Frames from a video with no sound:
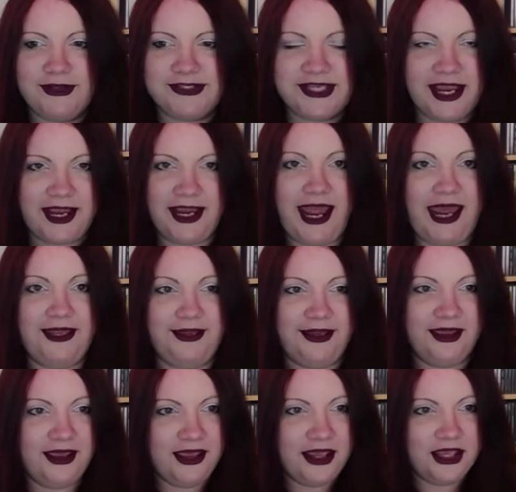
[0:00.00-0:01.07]
I'm going to say
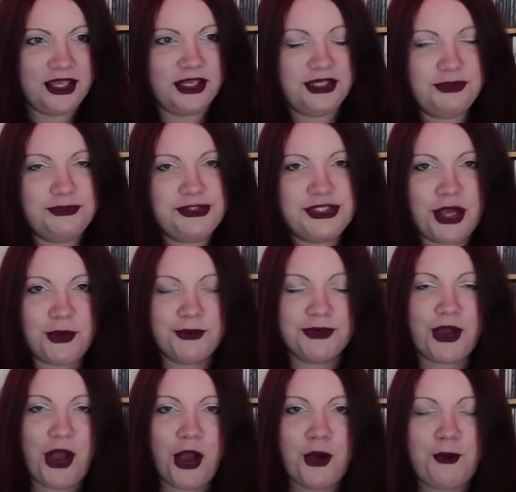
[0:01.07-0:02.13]
again, you
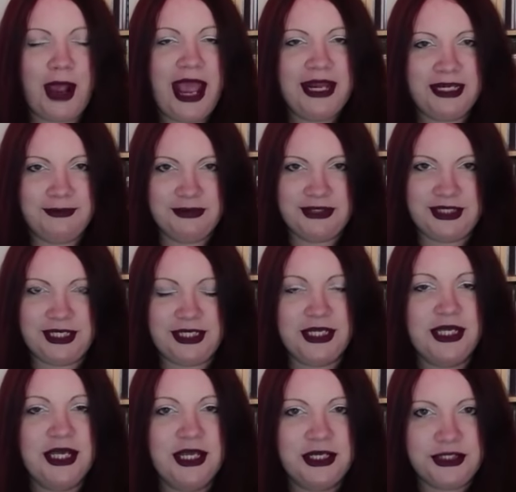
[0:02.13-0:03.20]
don't owe
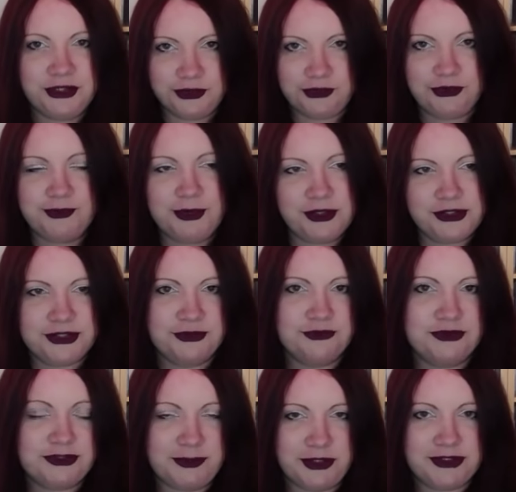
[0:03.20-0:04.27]
anybody your
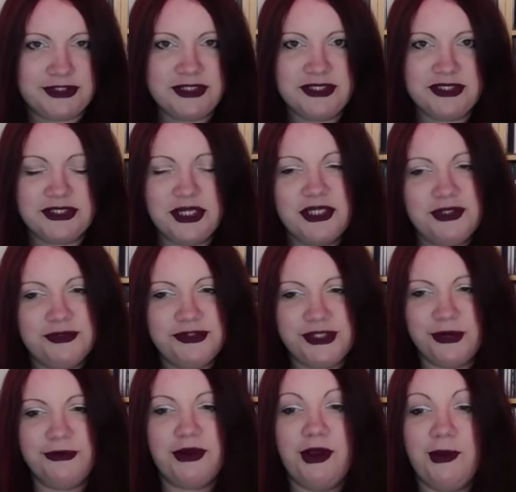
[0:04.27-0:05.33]
emotional responses, and you
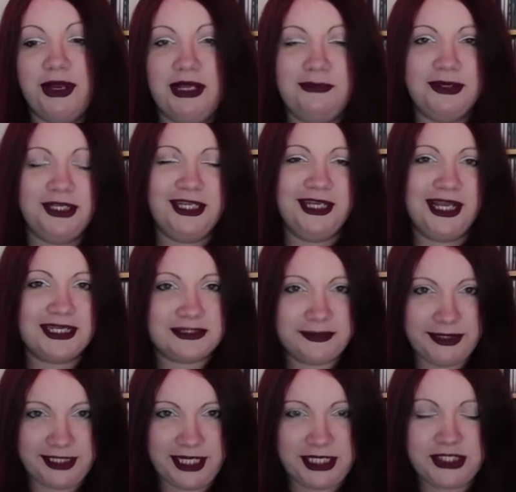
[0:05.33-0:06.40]
don't owe anybody an
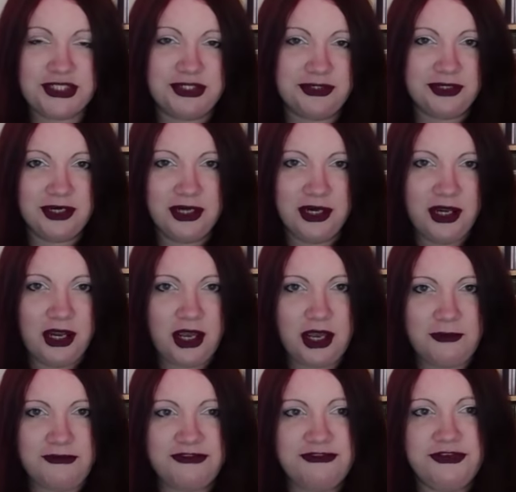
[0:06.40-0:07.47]
explanation
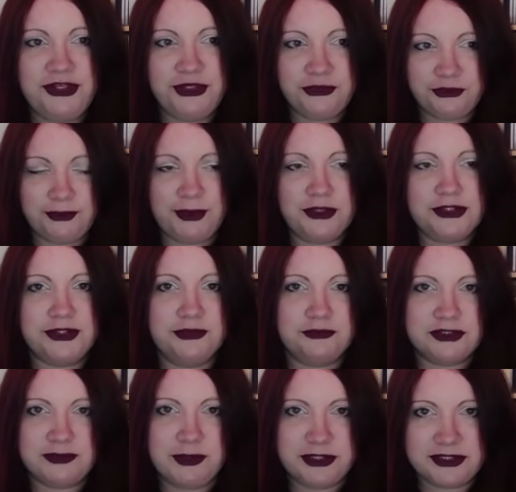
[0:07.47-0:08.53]
for your
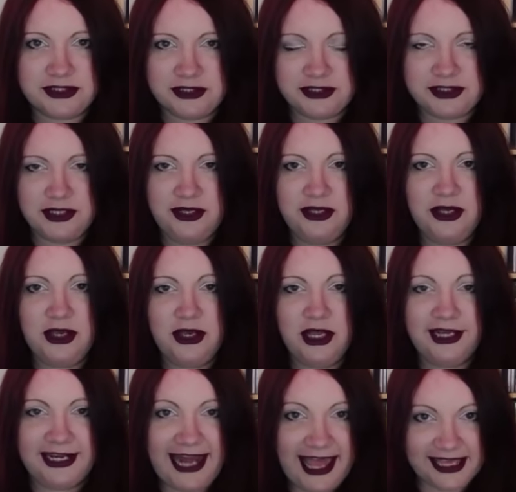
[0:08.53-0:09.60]
emotional responses,
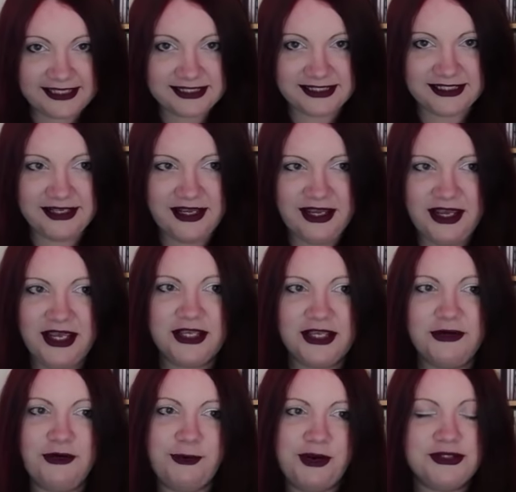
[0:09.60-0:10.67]
unless
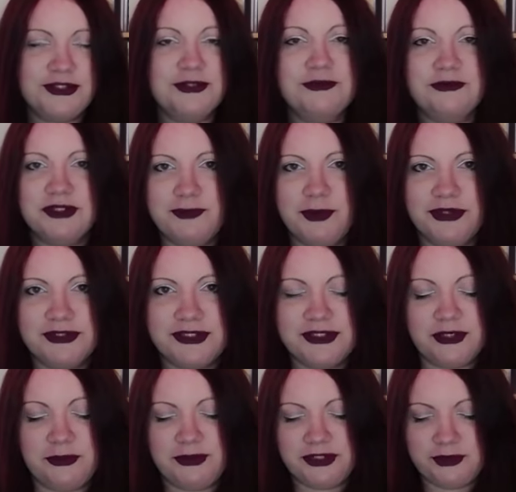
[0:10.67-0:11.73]
your emotional
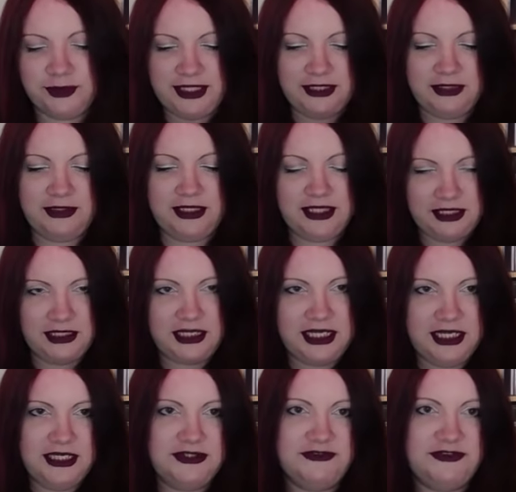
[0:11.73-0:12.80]
responses are between
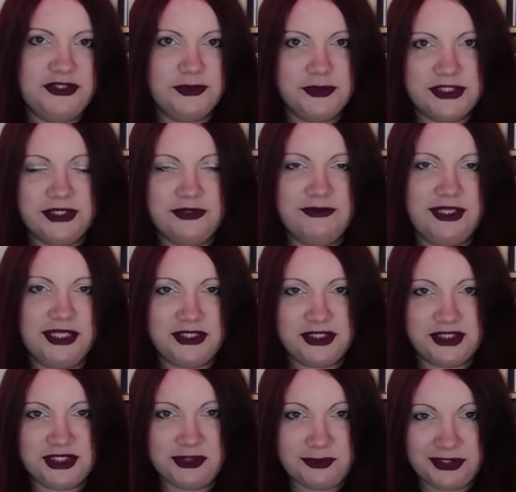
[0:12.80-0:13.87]
key individuals in a
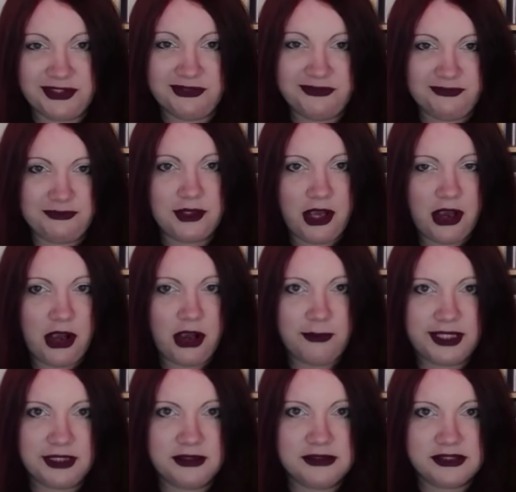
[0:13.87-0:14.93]
relationship and you're
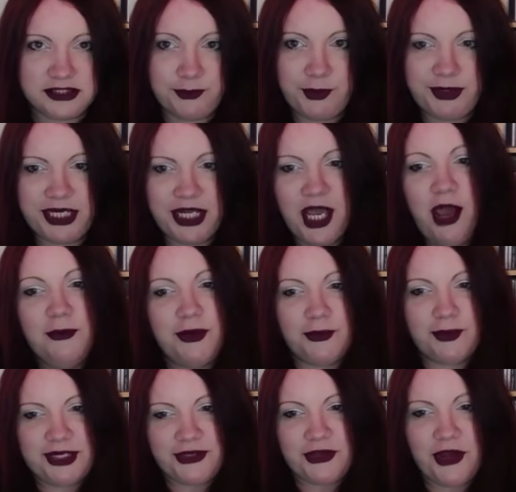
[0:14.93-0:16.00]
harming someone.
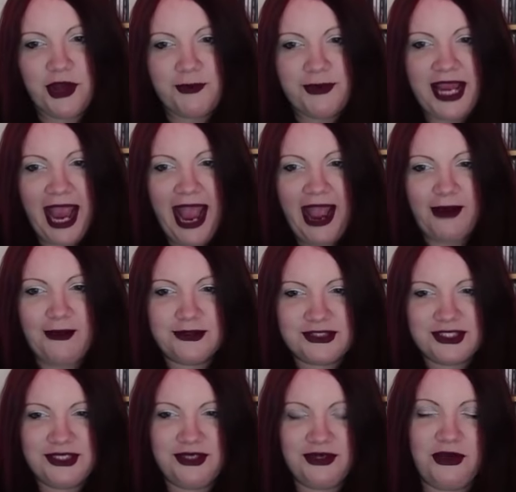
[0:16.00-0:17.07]
But when you're coming
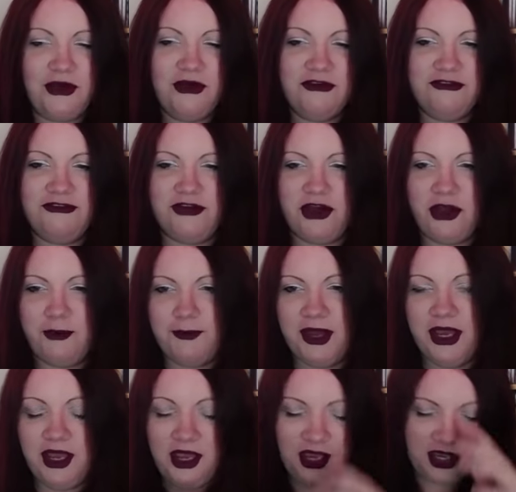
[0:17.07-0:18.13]
out of
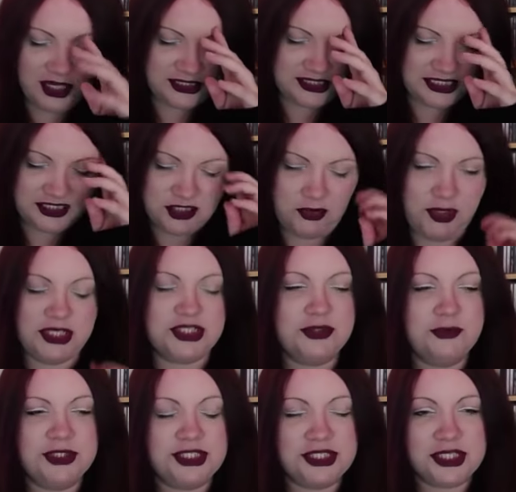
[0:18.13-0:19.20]
a
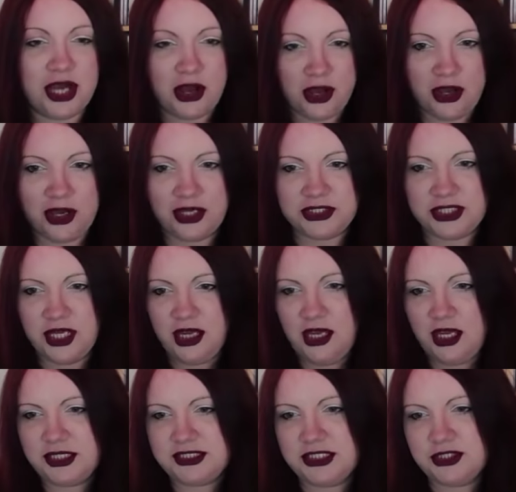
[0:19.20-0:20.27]
situation which is hard,
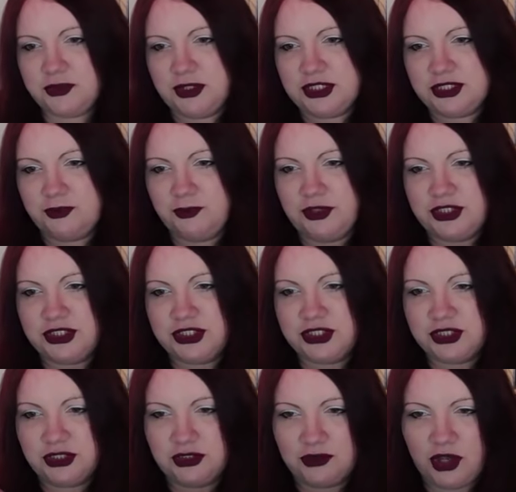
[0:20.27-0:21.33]
a situation
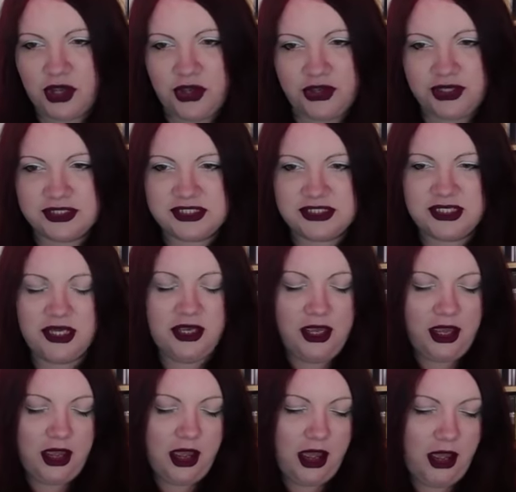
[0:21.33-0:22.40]
which hurts,
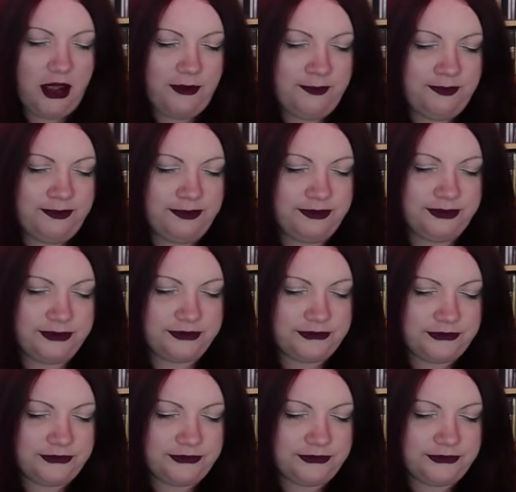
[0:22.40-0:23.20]
you're